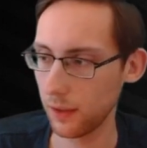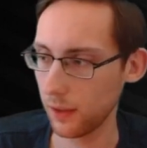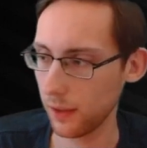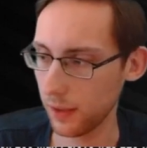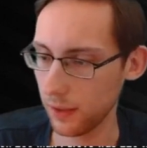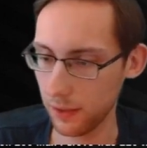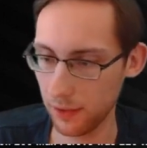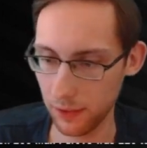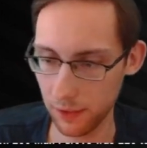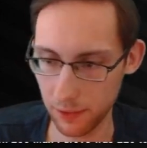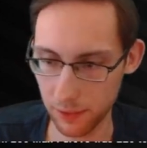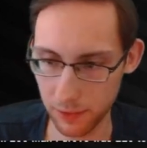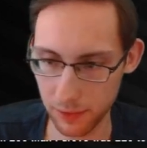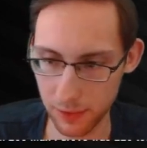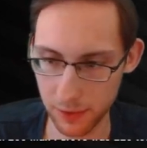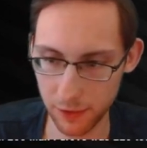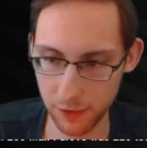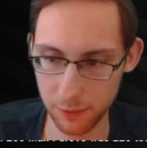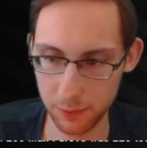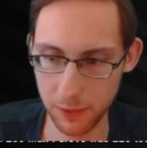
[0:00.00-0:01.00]
And yo,
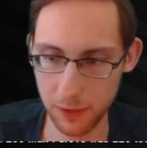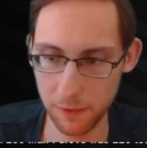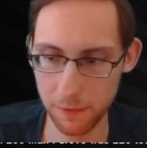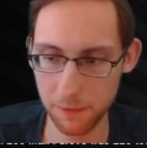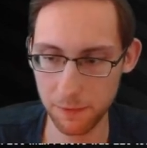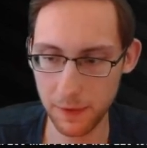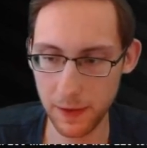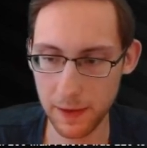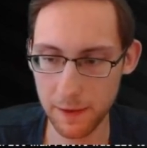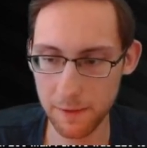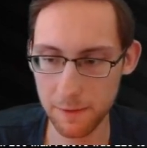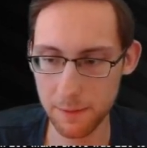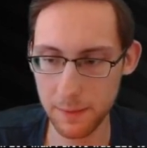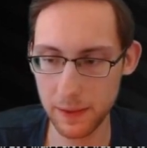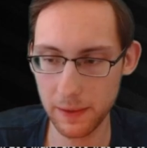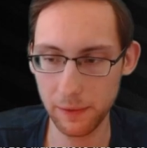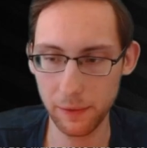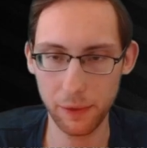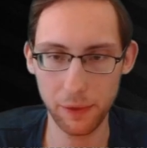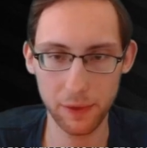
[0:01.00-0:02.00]
Hans with the five
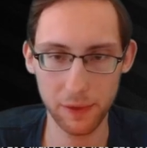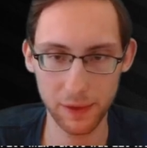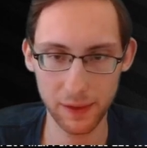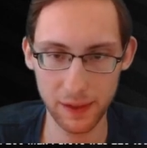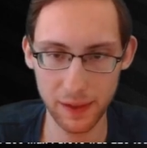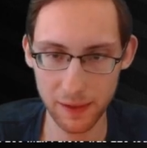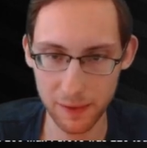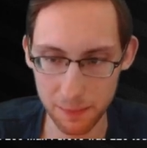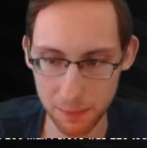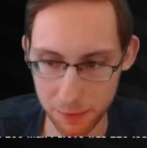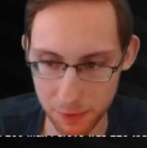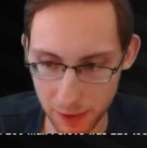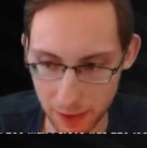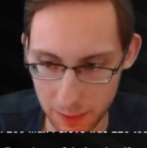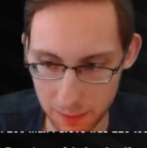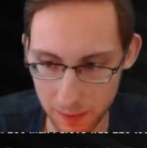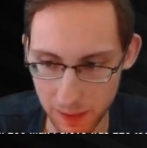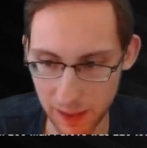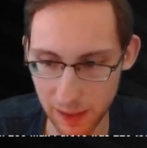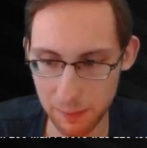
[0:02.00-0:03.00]
month. Another
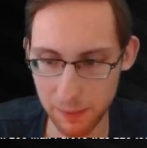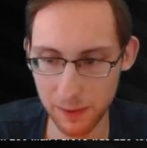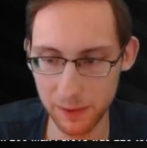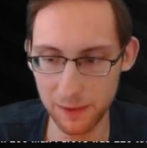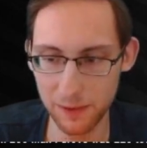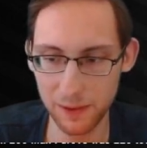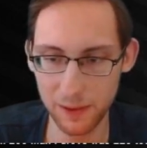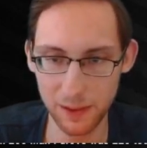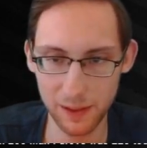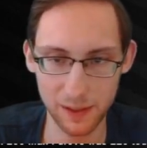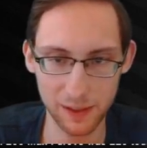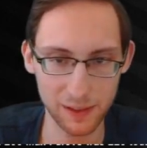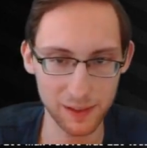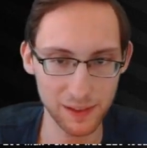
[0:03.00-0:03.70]
Prime Gaming today.